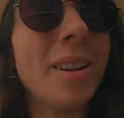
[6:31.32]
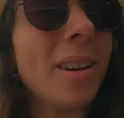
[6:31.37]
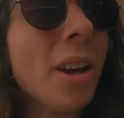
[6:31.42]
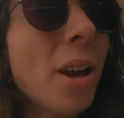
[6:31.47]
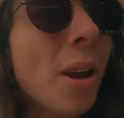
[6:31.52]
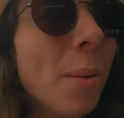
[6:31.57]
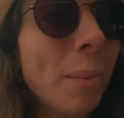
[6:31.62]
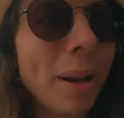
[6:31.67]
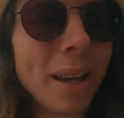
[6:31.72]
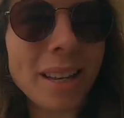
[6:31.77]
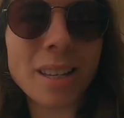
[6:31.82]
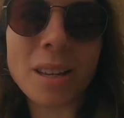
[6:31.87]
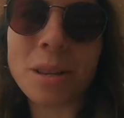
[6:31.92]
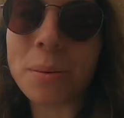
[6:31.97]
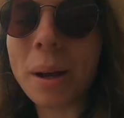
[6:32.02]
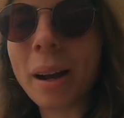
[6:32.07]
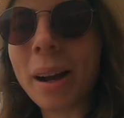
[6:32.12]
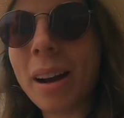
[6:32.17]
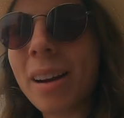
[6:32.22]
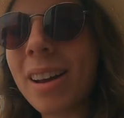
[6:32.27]
and
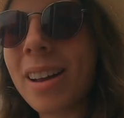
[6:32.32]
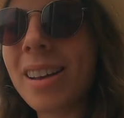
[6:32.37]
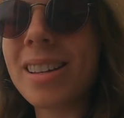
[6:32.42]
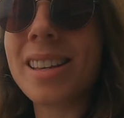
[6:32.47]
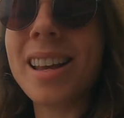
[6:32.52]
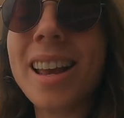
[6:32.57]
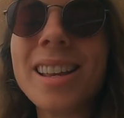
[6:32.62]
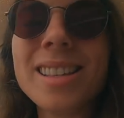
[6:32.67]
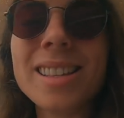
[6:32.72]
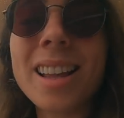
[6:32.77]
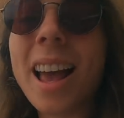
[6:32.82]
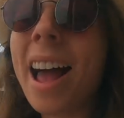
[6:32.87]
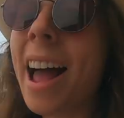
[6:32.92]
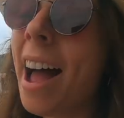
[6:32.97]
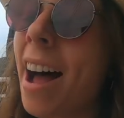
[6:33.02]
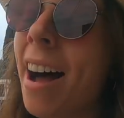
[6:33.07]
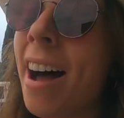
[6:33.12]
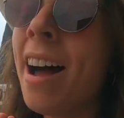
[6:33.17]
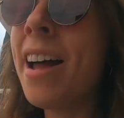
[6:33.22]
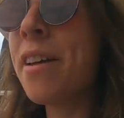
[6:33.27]
places where it says
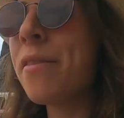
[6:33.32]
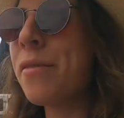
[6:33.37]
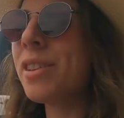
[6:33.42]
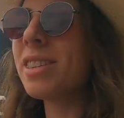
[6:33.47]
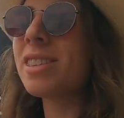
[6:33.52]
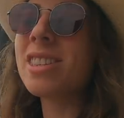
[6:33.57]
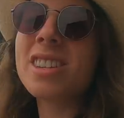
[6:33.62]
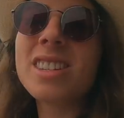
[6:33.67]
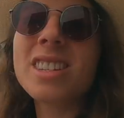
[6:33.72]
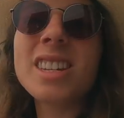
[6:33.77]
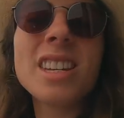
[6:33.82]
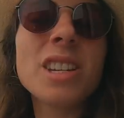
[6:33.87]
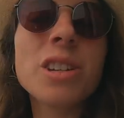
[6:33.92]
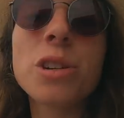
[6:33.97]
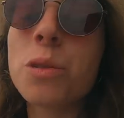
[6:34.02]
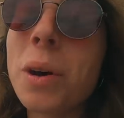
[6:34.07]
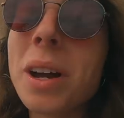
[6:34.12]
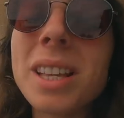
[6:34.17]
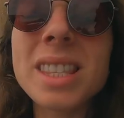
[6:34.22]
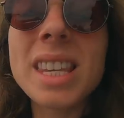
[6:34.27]
like, I
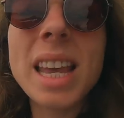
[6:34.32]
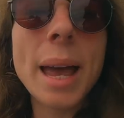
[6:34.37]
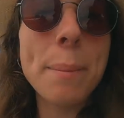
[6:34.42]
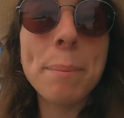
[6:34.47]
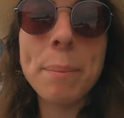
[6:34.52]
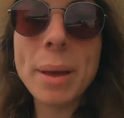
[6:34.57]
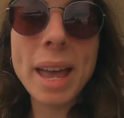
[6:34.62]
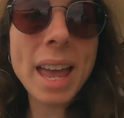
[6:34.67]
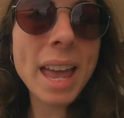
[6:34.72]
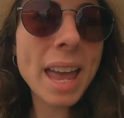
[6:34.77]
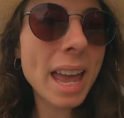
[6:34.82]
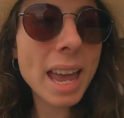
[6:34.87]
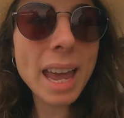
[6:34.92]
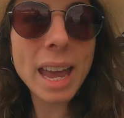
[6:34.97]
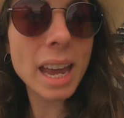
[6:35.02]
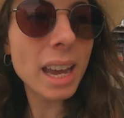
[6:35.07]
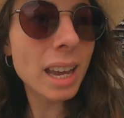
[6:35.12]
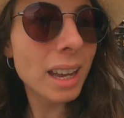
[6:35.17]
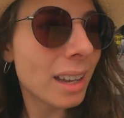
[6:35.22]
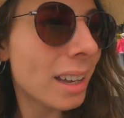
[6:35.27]
visited
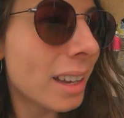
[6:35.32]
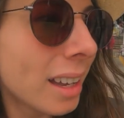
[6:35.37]
Guatapé,